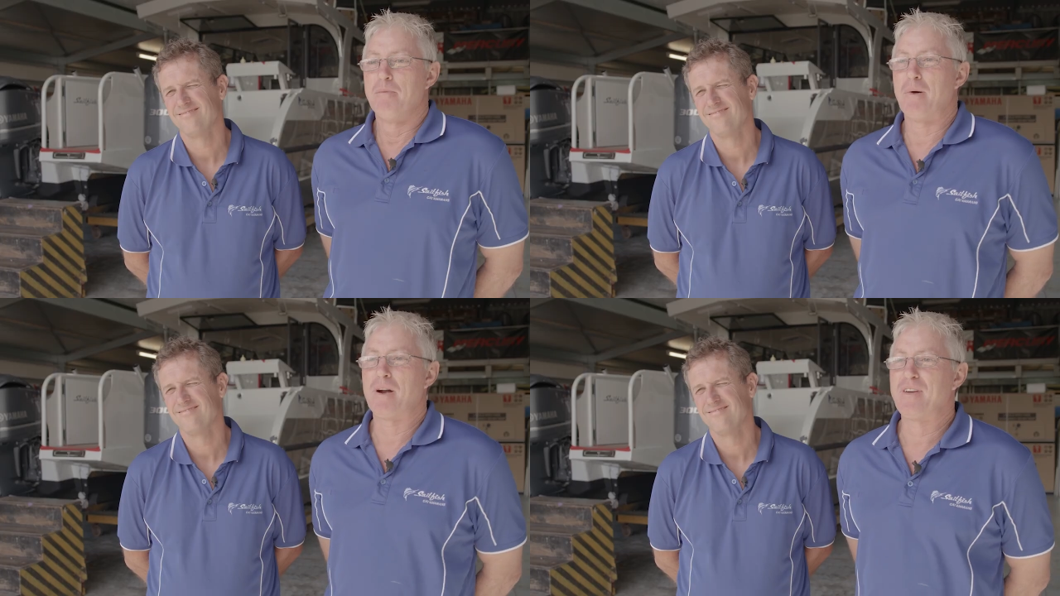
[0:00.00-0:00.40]

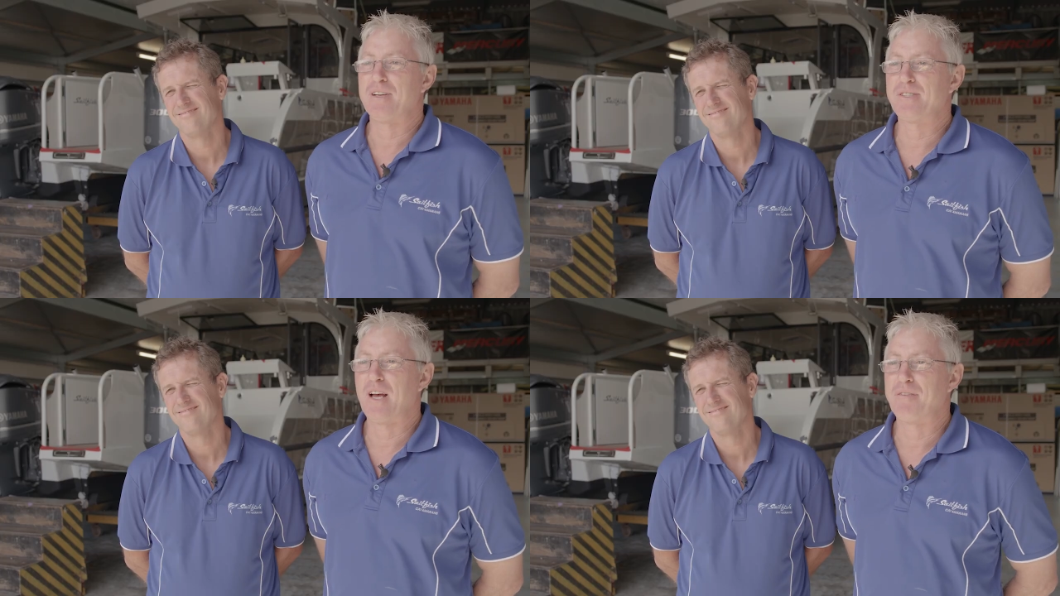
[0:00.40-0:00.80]
Speaker 1: Part of
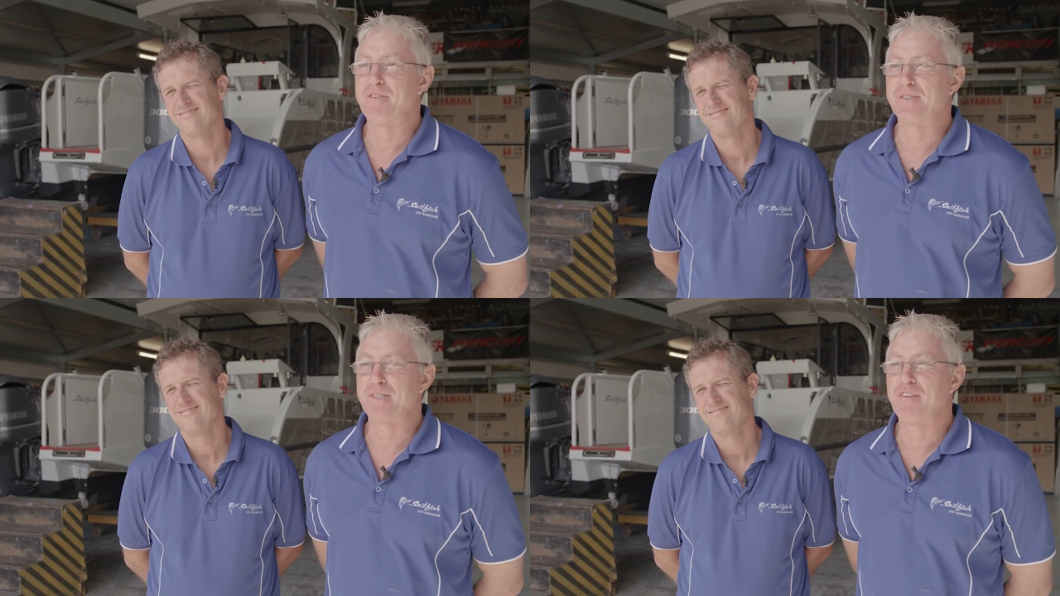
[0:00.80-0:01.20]
our
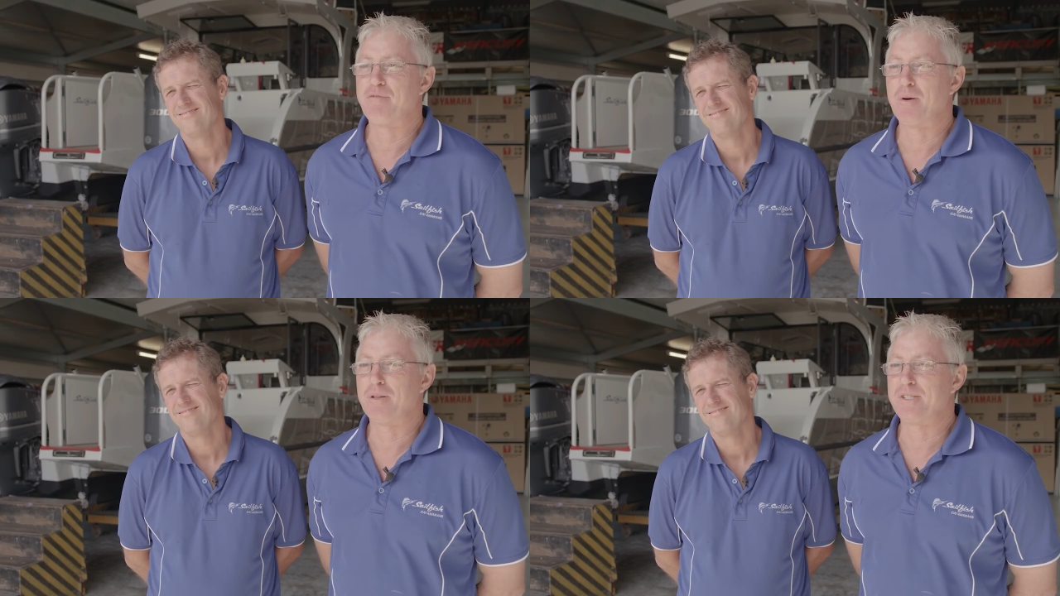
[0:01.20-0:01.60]
staff
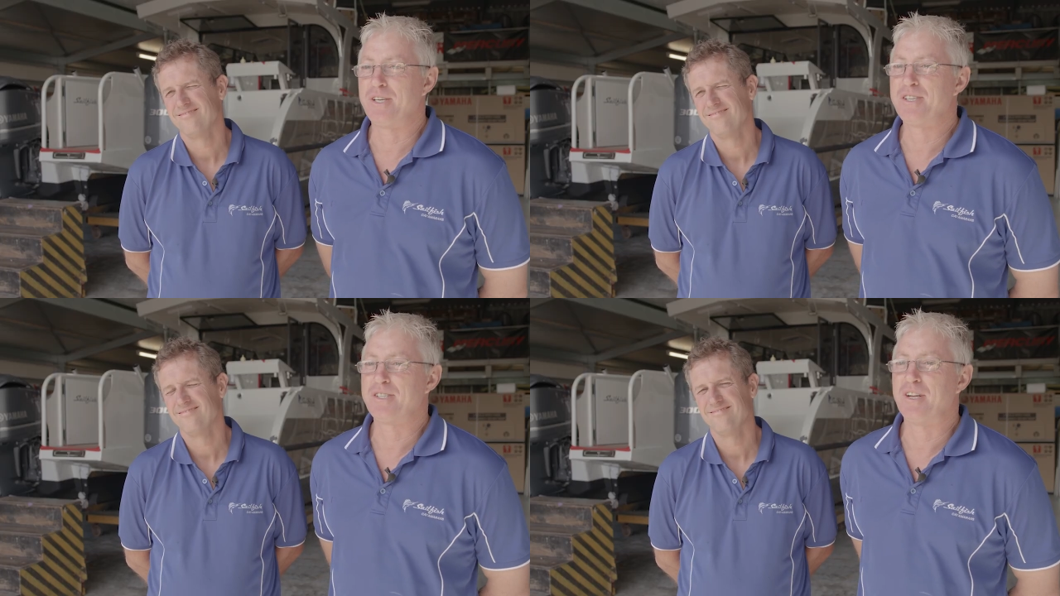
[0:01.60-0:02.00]
incentive
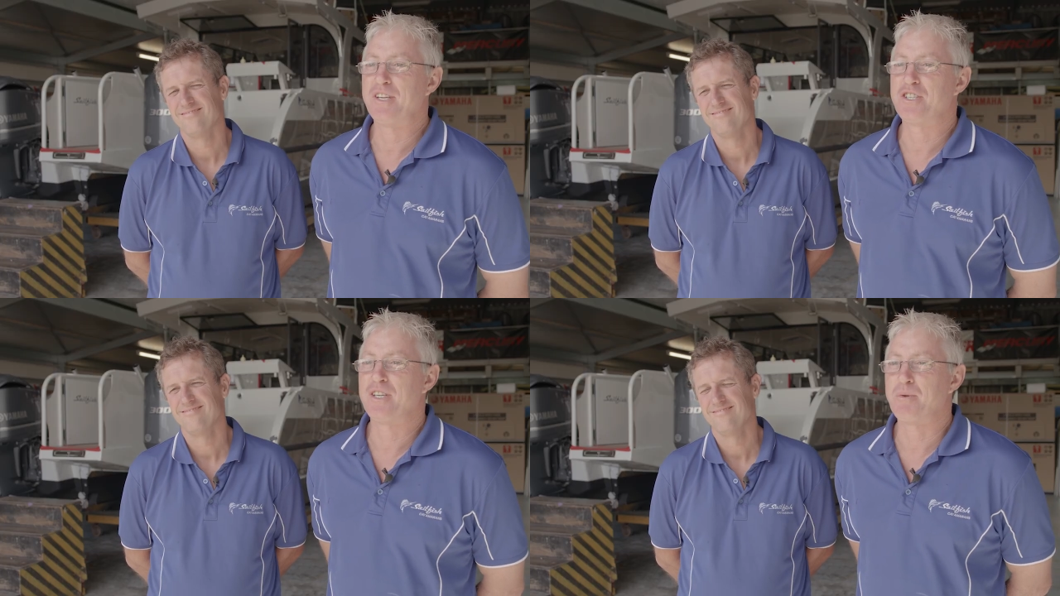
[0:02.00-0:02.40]
policy is that
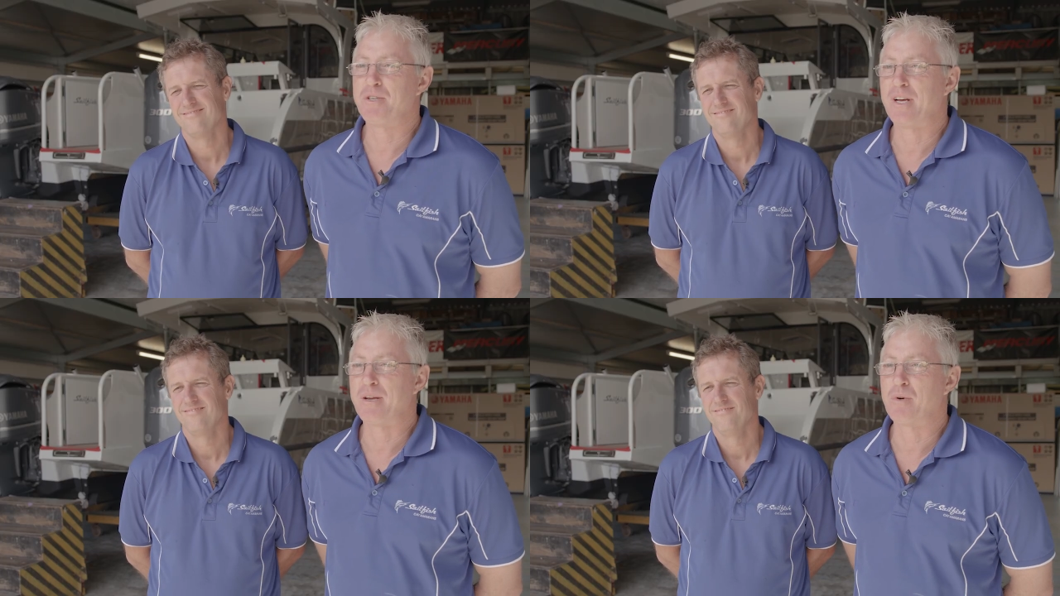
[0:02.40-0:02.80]
each year
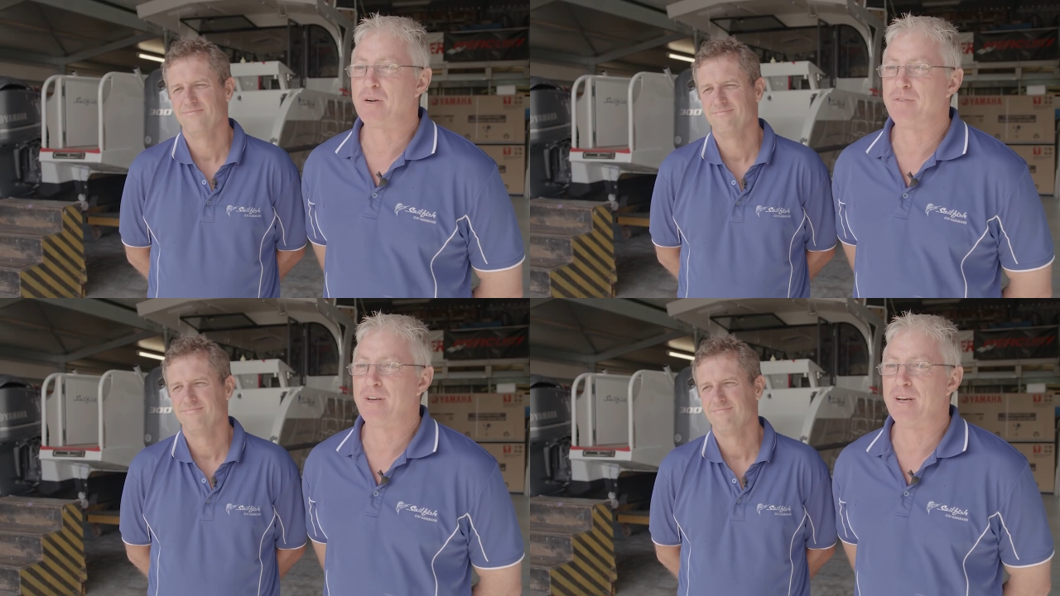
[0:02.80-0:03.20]
we take
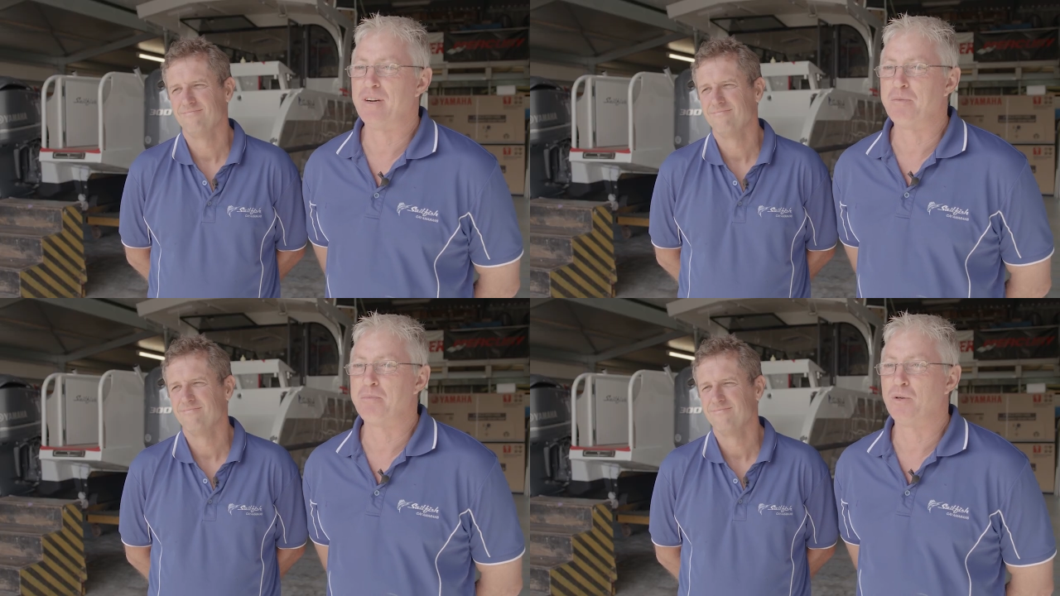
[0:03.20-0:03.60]
one of
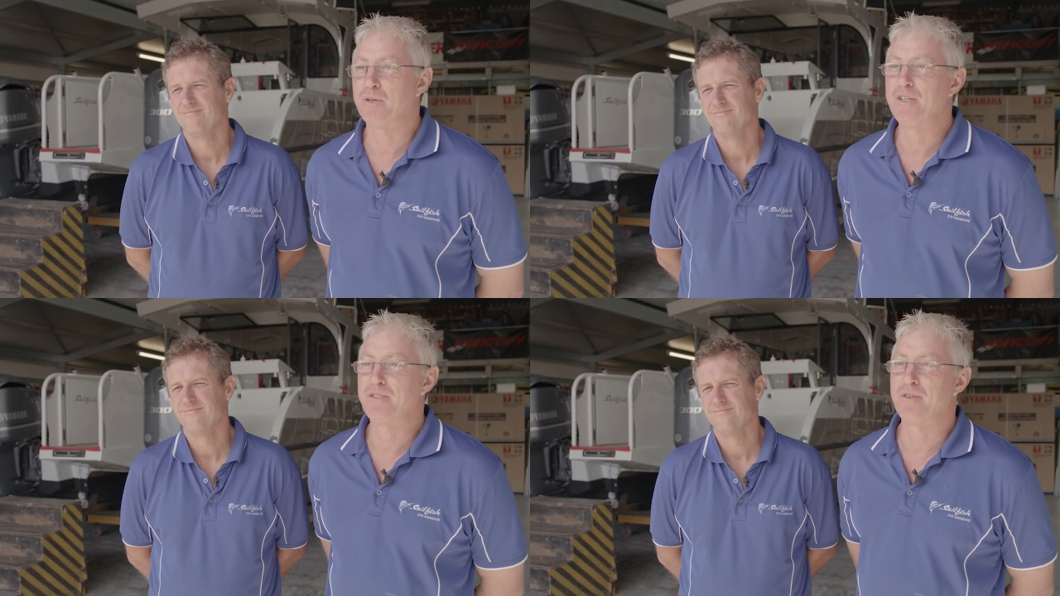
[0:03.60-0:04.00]
our
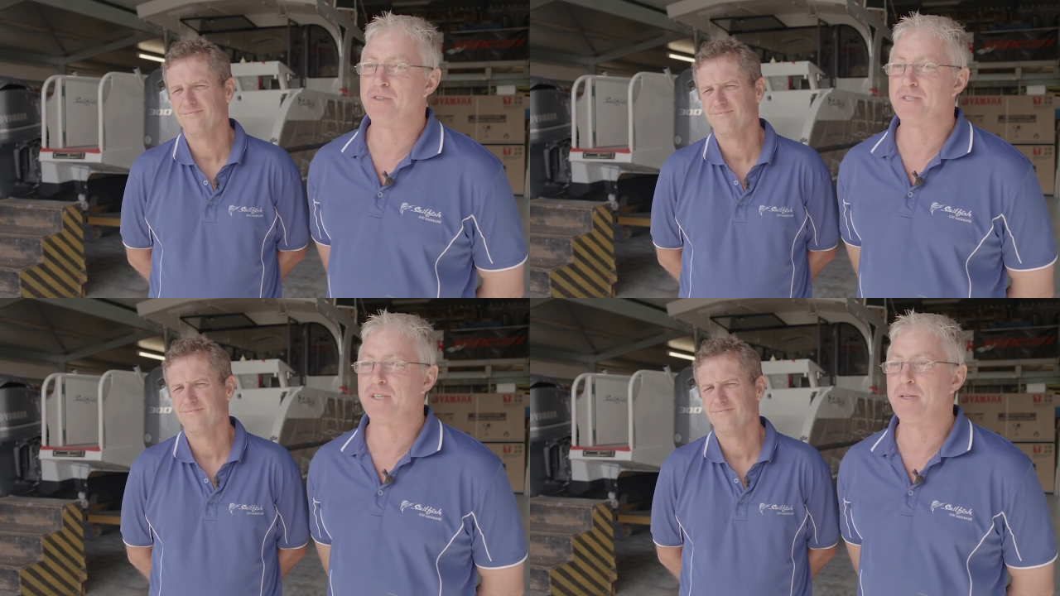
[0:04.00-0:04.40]
employees to
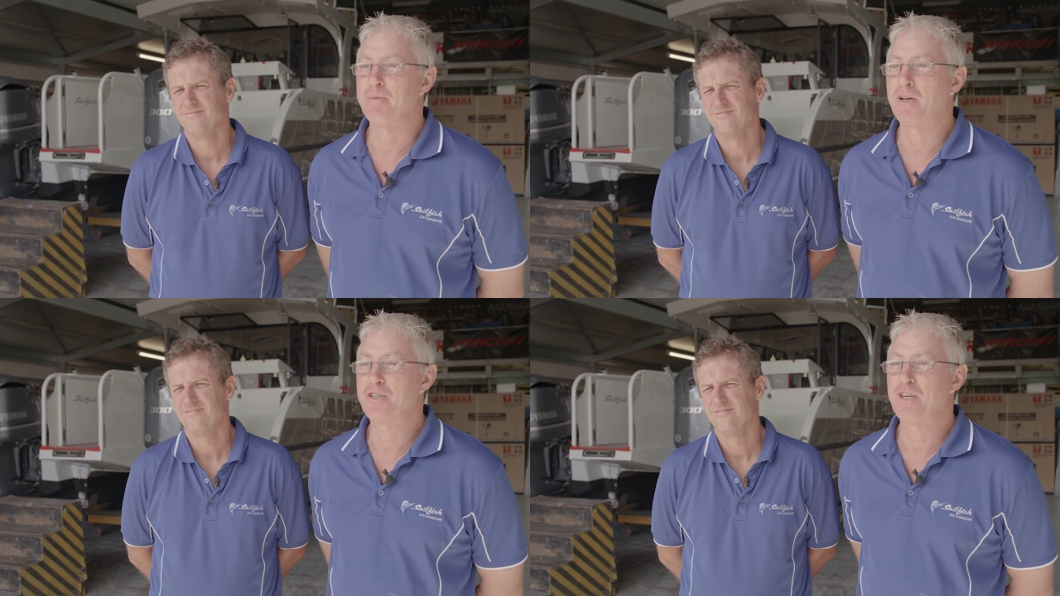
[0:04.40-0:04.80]
the Sydney Boat